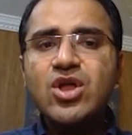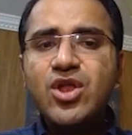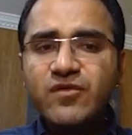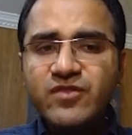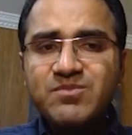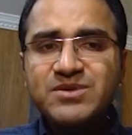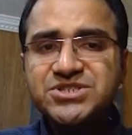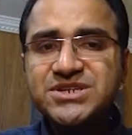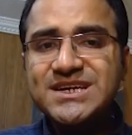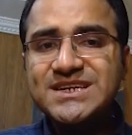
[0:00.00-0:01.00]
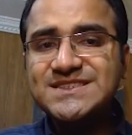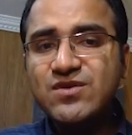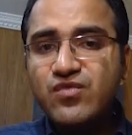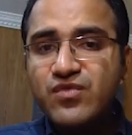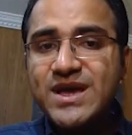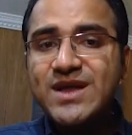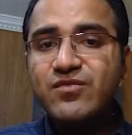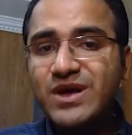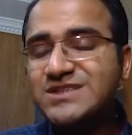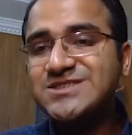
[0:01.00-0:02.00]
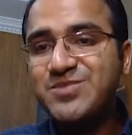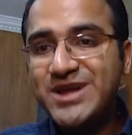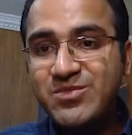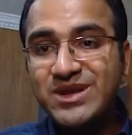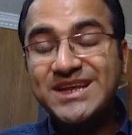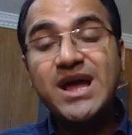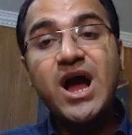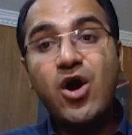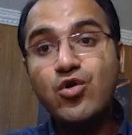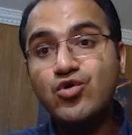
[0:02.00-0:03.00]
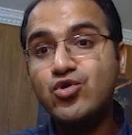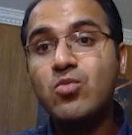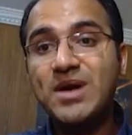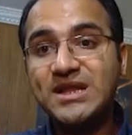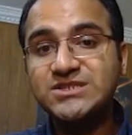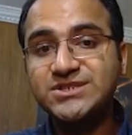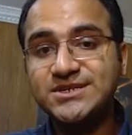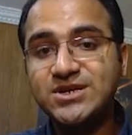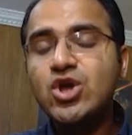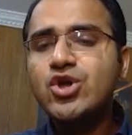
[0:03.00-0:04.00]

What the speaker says: Now, if the patient has severe falciparum malaria, how do you manage it?